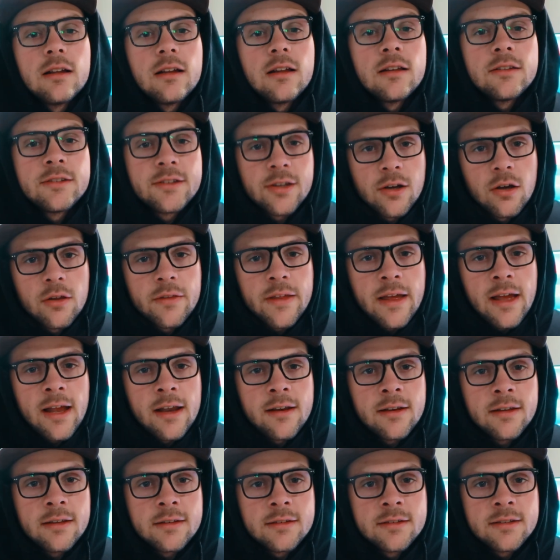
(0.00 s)
Until
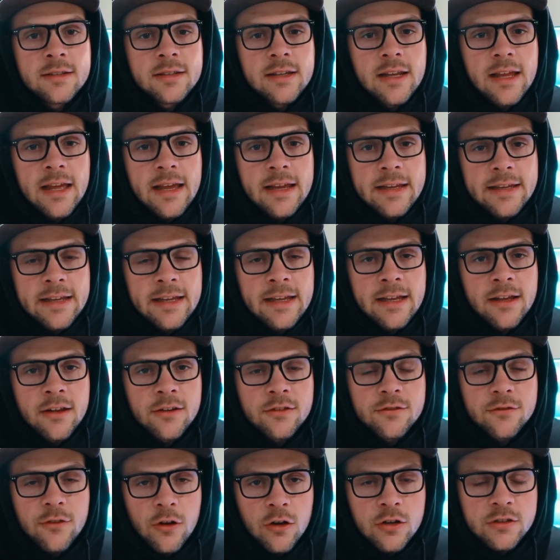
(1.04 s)
then, today
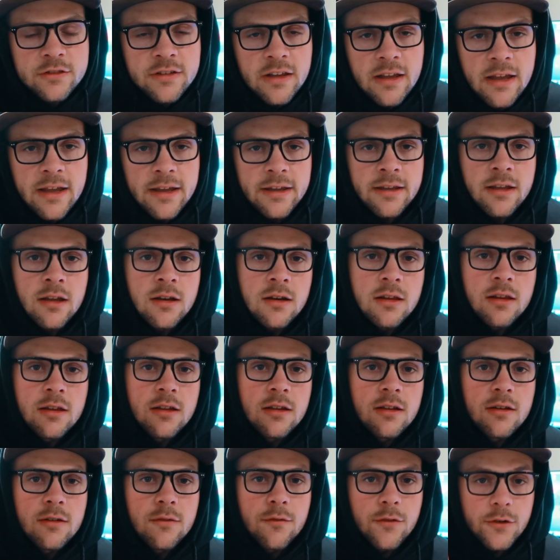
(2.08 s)
is Thursday
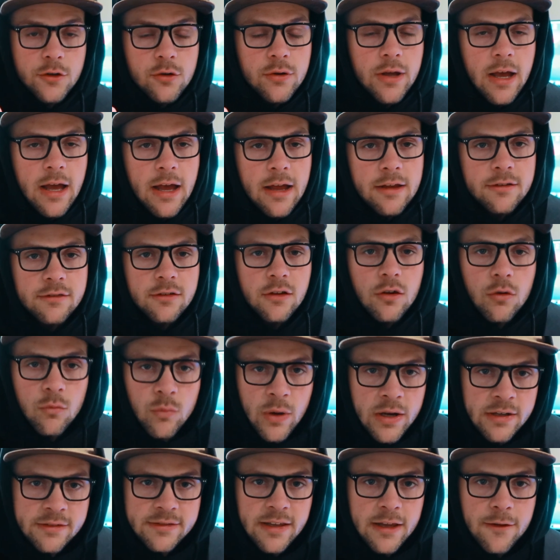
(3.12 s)
for you guys,
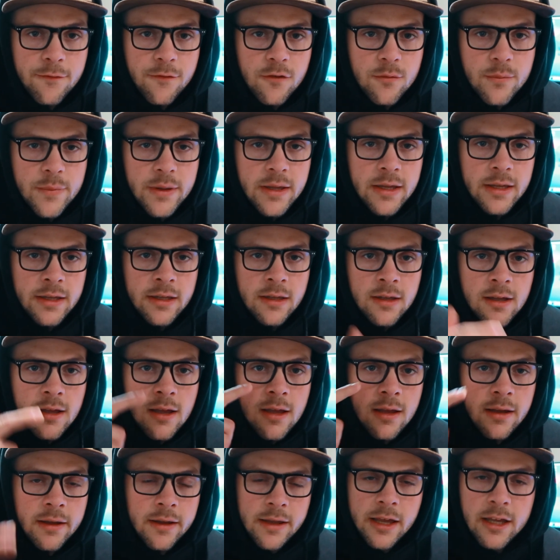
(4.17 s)
Wednesday for me.
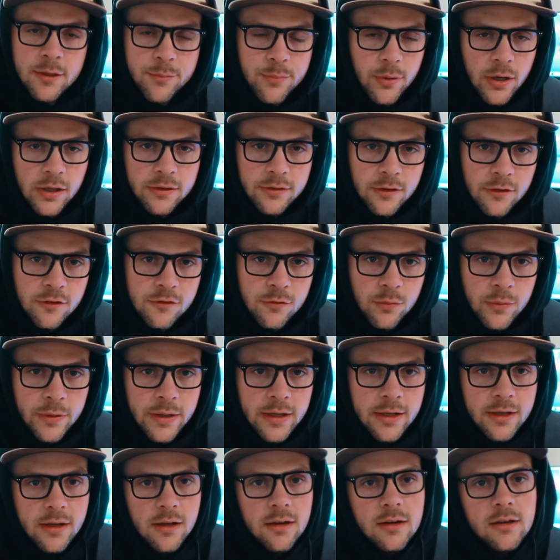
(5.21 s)
Kick butt this
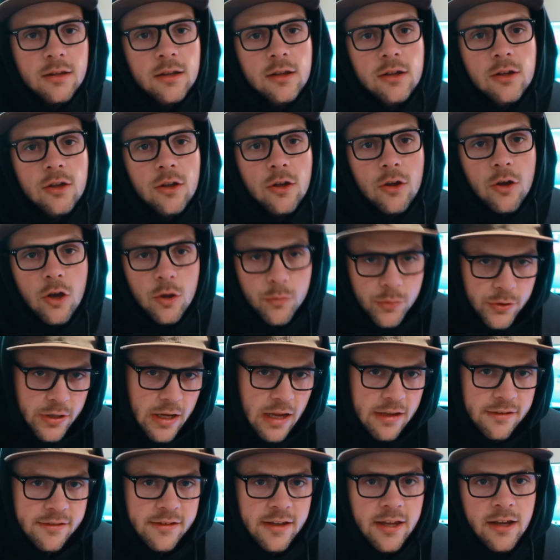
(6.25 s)
week. Hope you
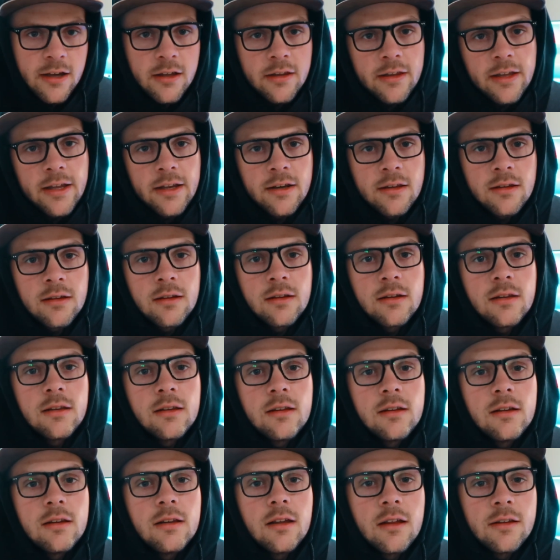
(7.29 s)
guys kill it.
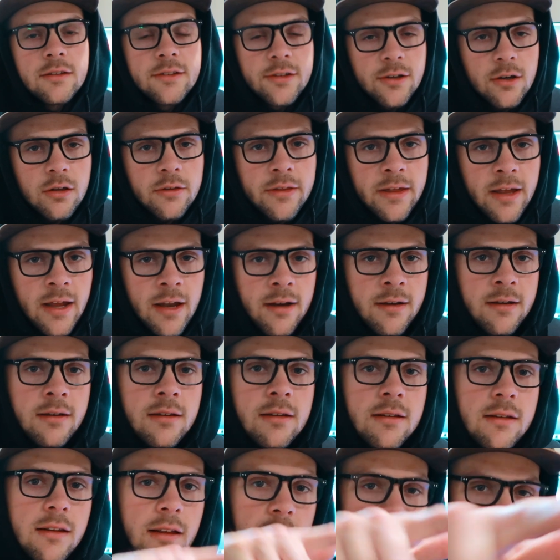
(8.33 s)
Until then,
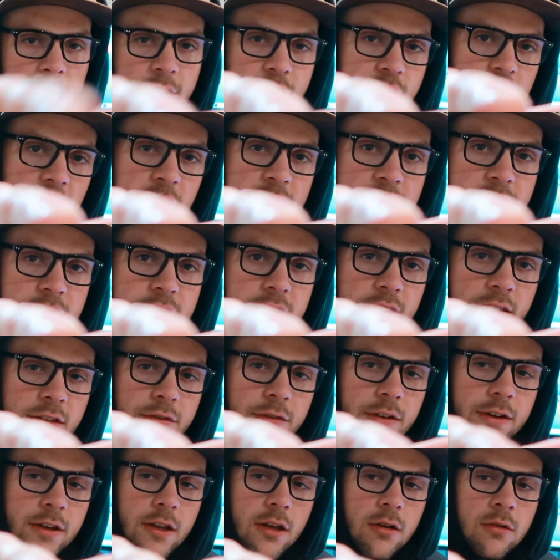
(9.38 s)
I'll catch you guys in the next
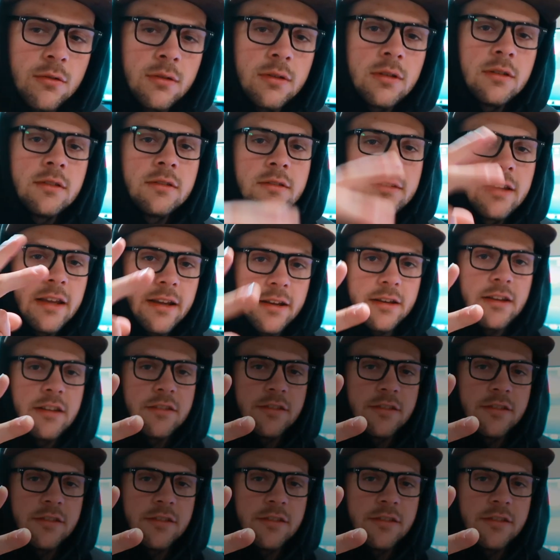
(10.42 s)
video. Take it